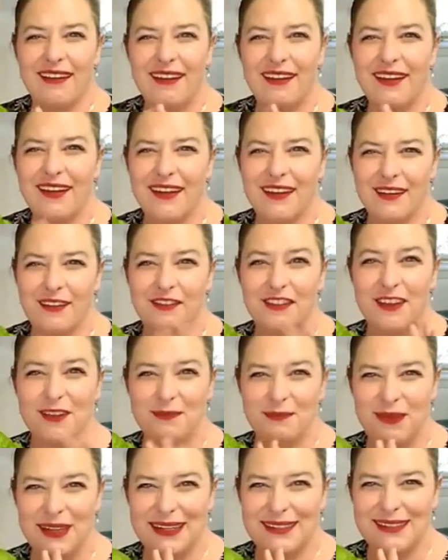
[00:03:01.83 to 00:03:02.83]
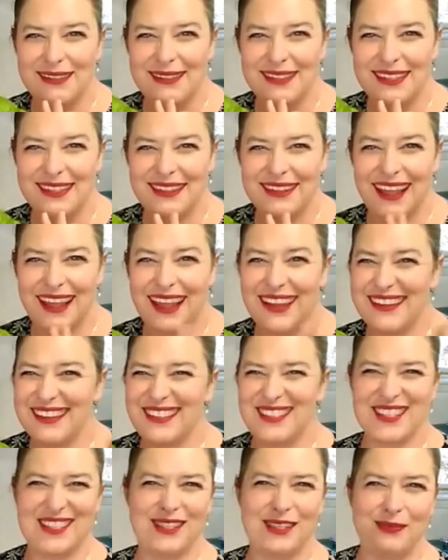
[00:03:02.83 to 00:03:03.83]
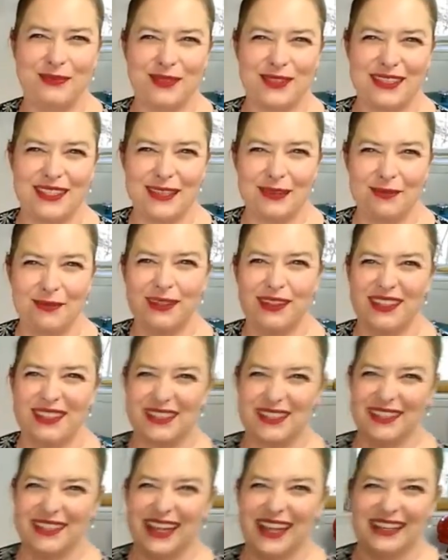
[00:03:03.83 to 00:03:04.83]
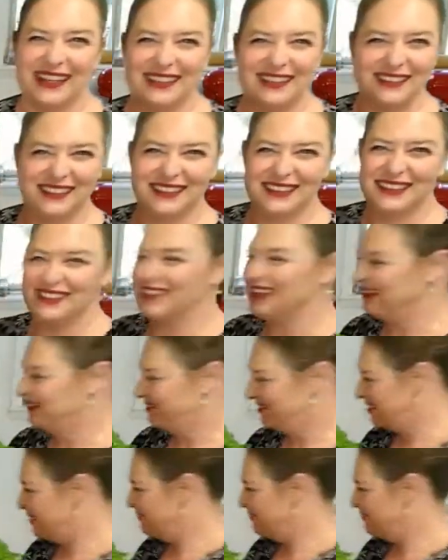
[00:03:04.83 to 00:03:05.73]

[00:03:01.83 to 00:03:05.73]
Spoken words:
of basil tonight. It's super simple. It's a lot easier than it sounds.